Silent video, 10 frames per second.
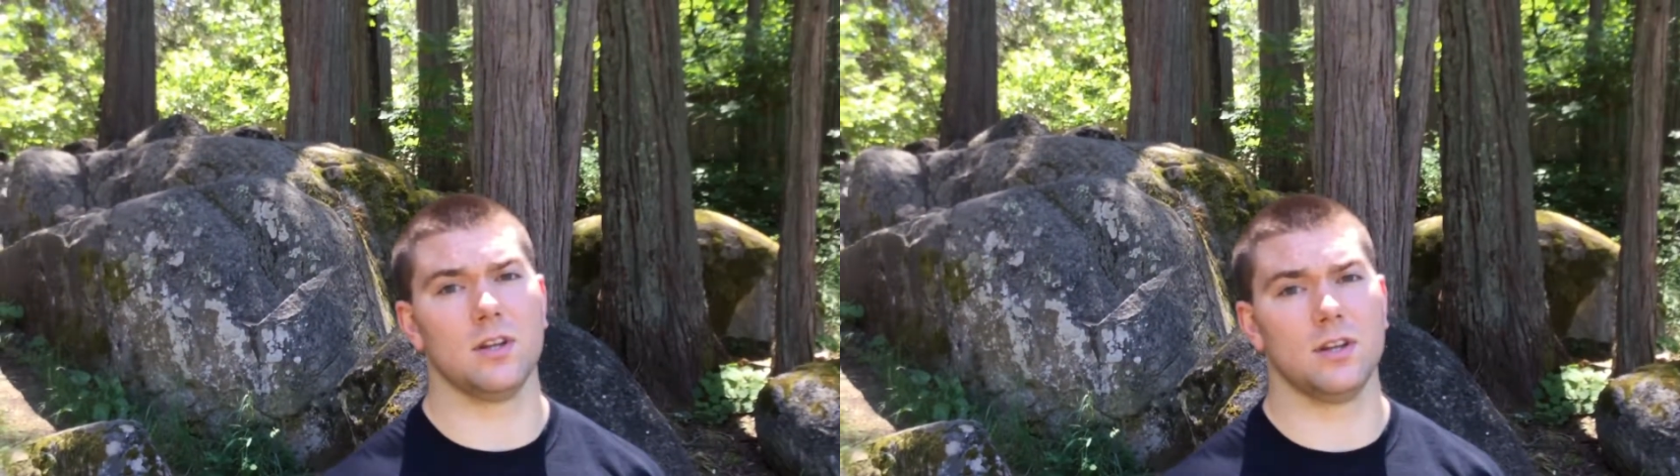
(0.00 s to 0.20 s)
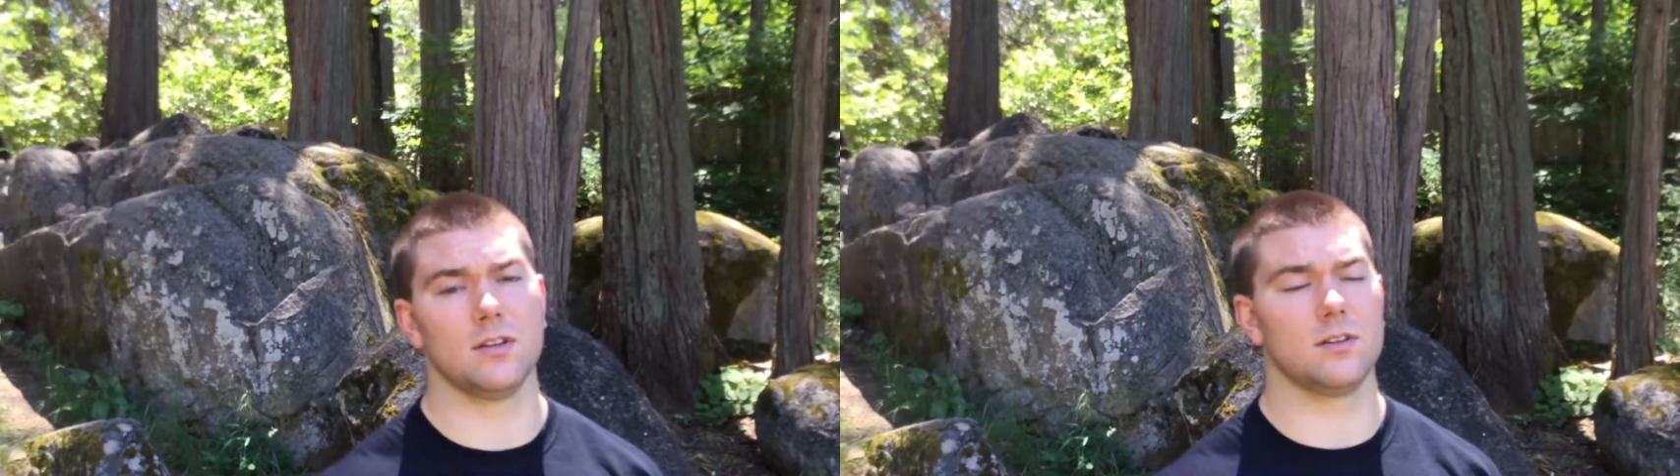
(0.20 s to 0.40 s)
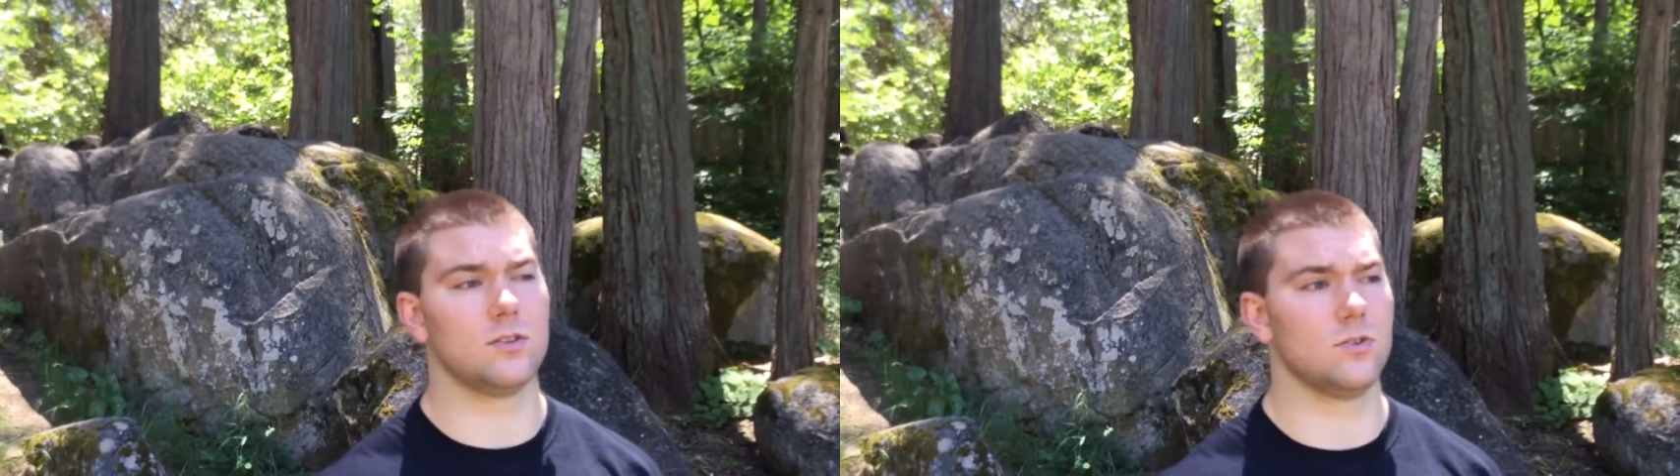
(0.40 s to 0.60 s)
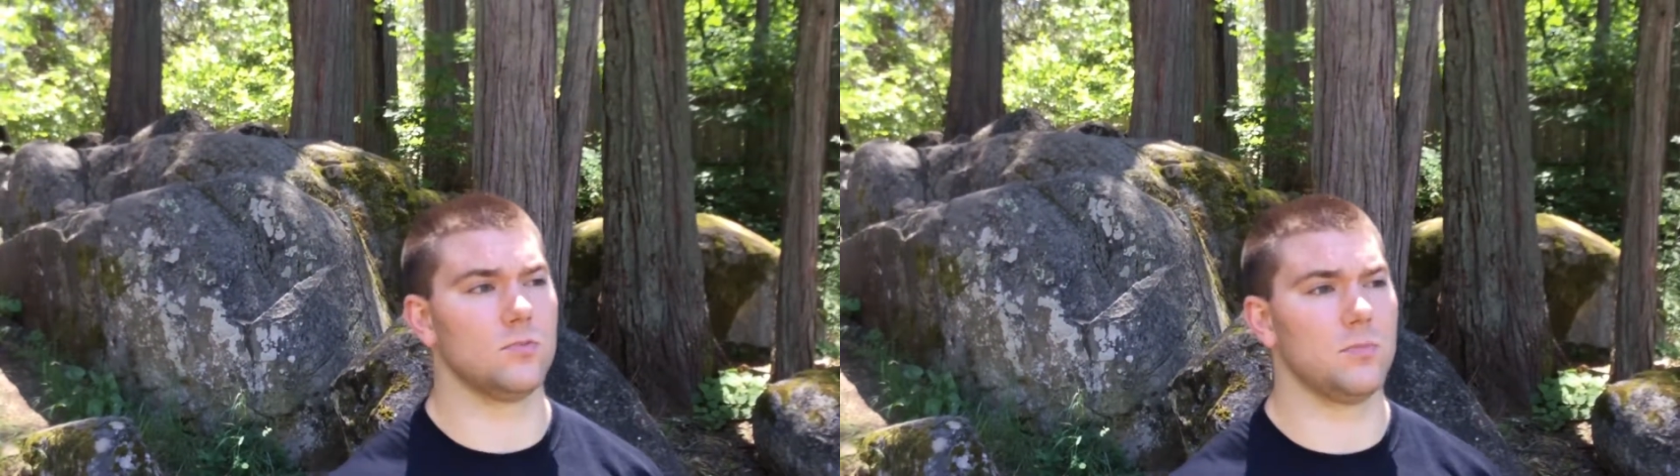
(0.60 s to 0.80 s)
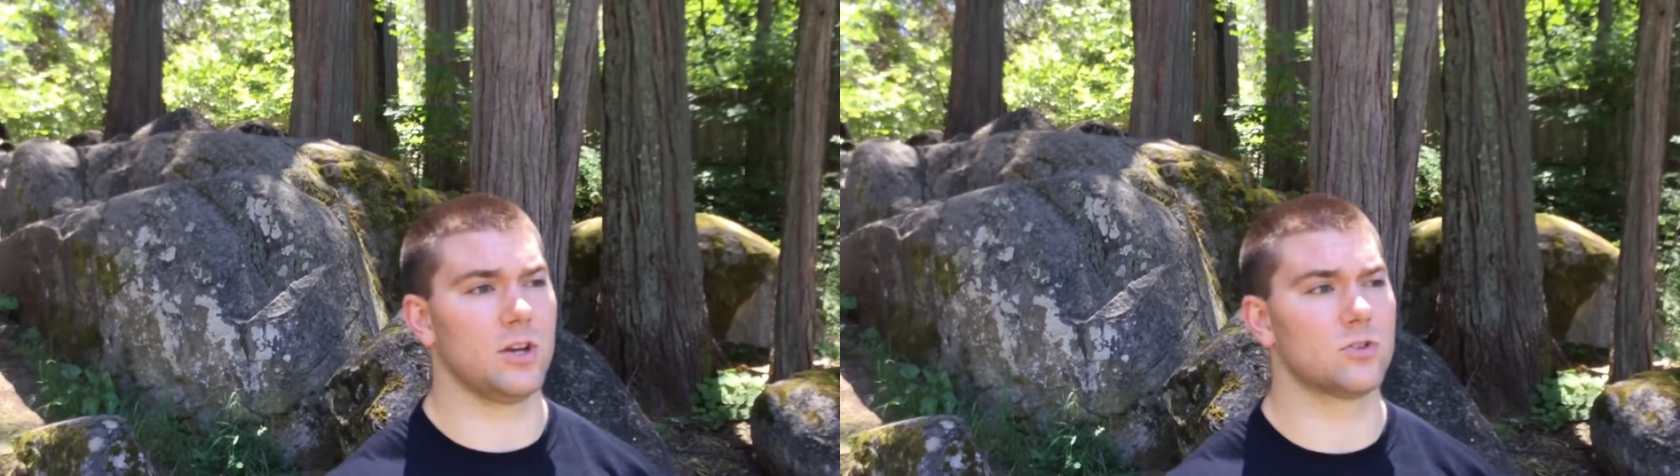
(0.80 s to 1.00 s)
need
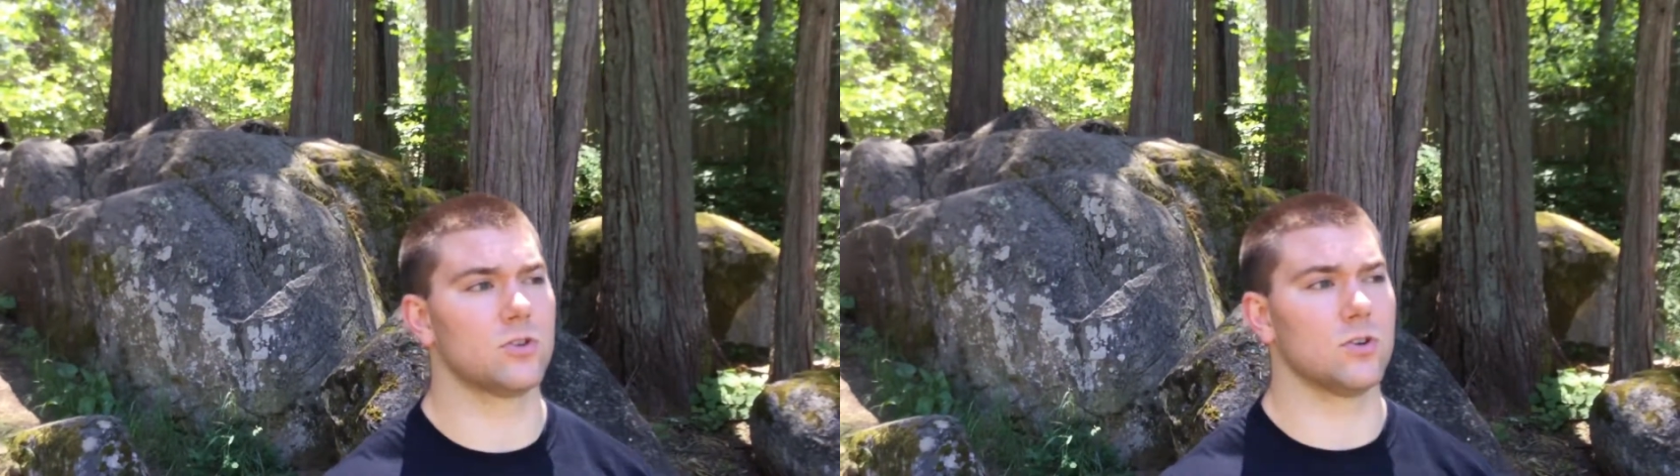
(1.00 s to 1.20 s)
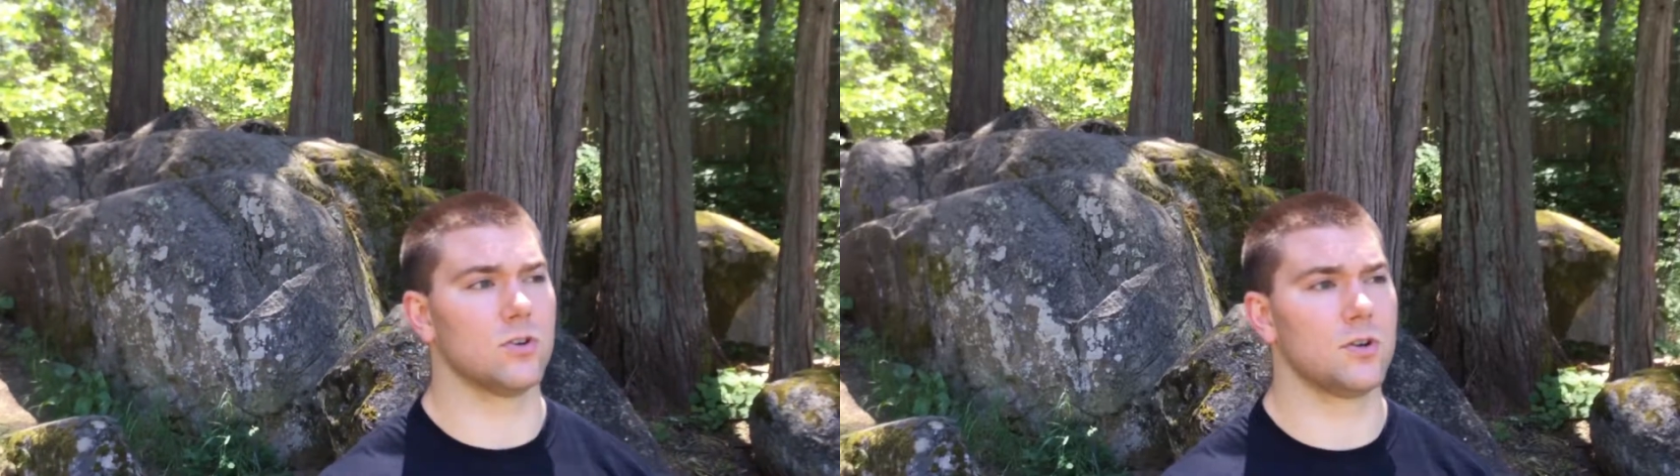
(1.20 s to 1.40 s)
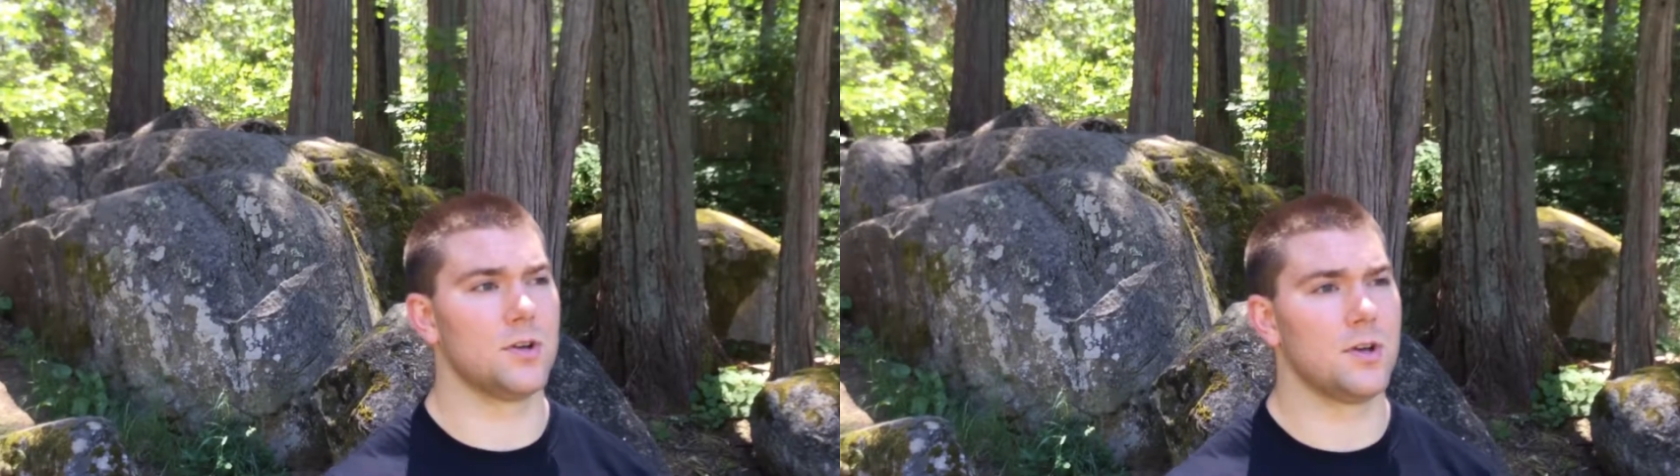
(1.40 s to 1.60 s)
to make sure